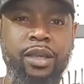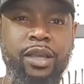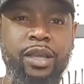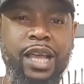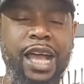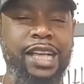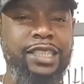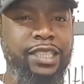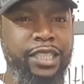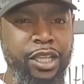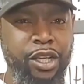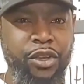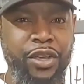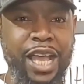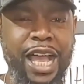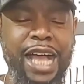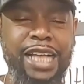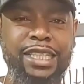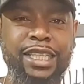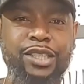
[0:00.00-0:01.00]
I'll see you
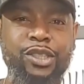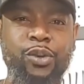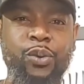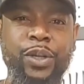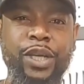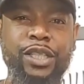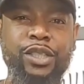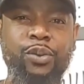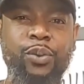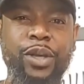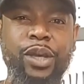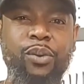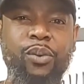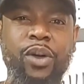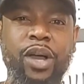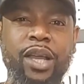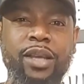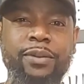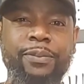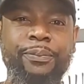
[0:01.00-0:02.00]
guys in
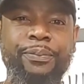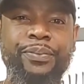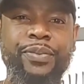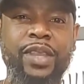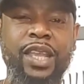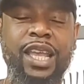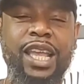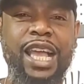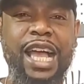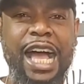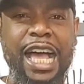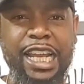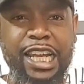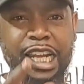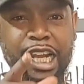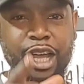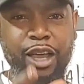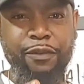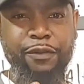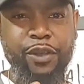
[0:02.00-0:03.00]
2021. I
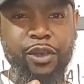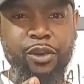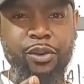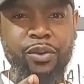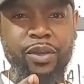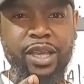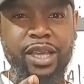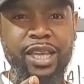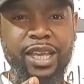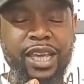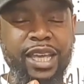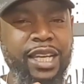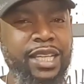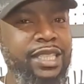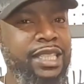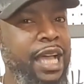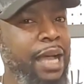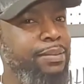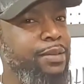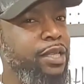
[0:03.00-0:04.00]
love you, and
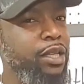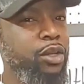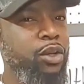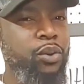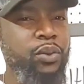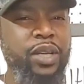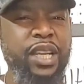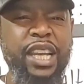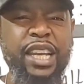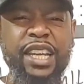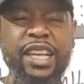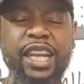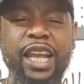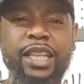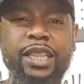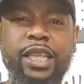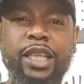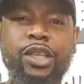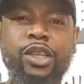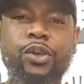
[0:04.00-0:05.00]
there's absolutely
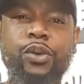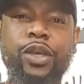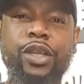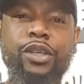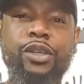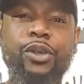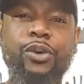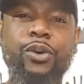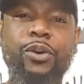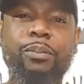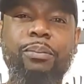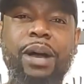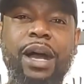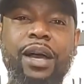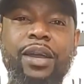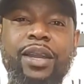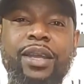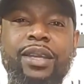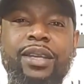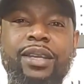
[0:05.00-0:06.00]
nothing you can do
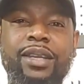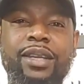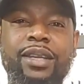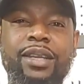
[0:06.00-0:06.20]
about it.